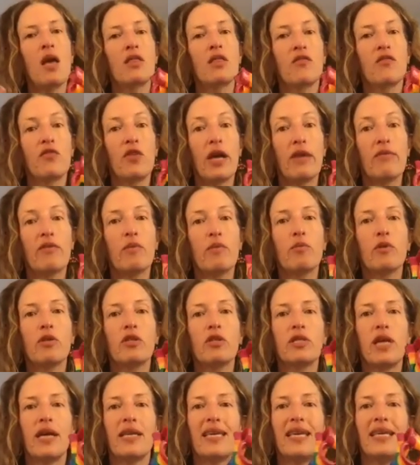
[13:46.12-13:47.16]
flying rainbow
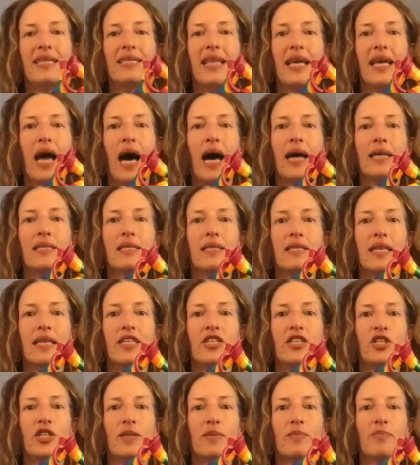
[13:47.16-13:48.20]
lasagna is that
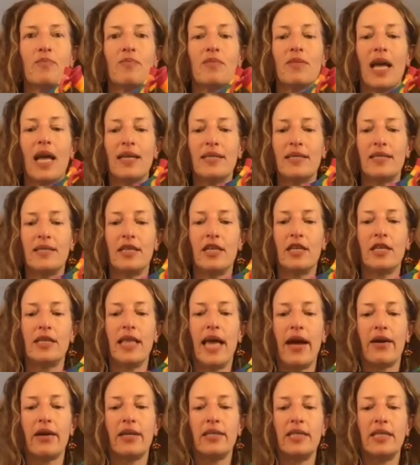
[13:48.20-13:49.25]
oscillation, that
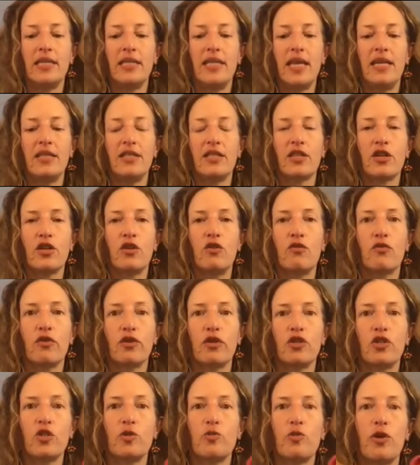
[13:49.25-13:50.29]
singularity that is the
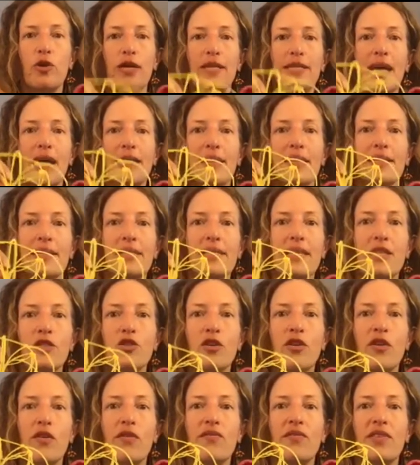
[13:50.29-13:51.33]
convergence point at the center
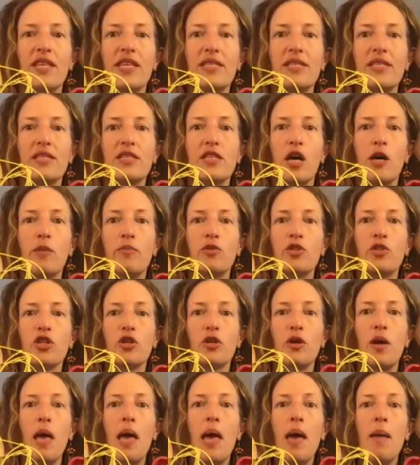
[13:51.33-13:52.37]
of this
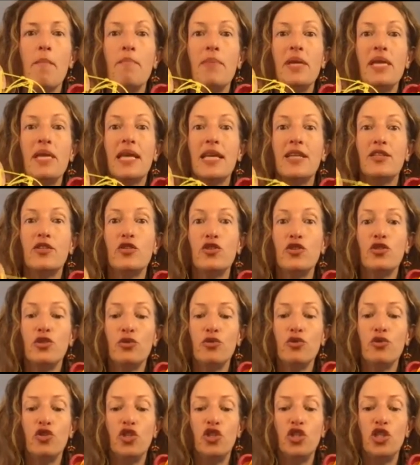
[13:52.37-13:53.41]
sculpture begins
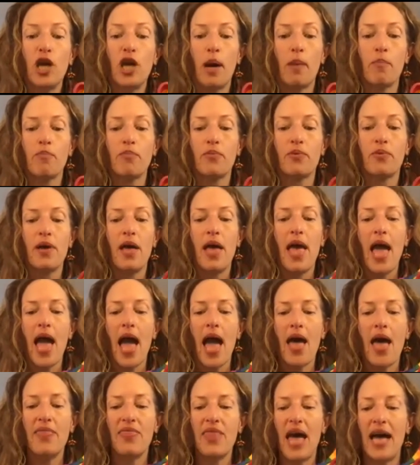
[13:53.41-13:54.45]
to jump.
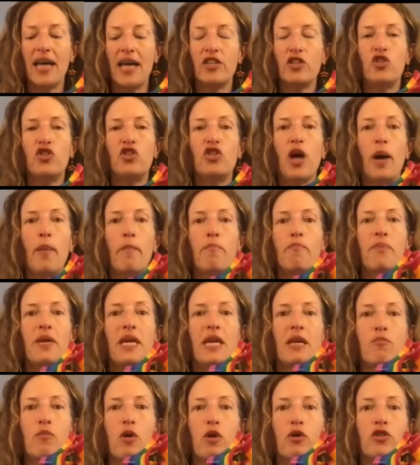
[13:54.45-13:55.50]
And that
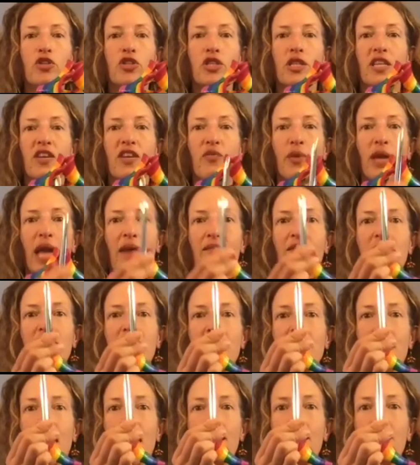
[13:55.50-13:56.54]
jumping motion, if we have a
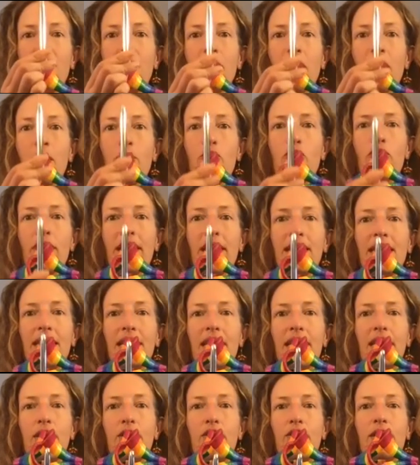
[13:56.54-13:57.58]
solid membrane
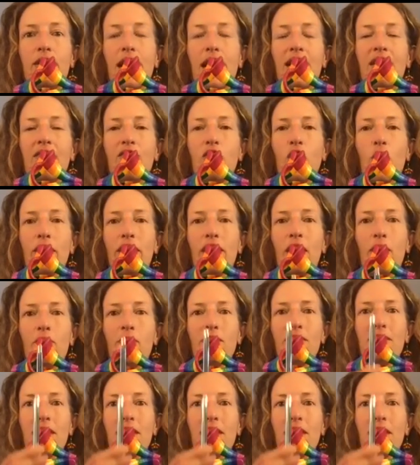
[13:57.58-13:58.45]
here, kind of going up and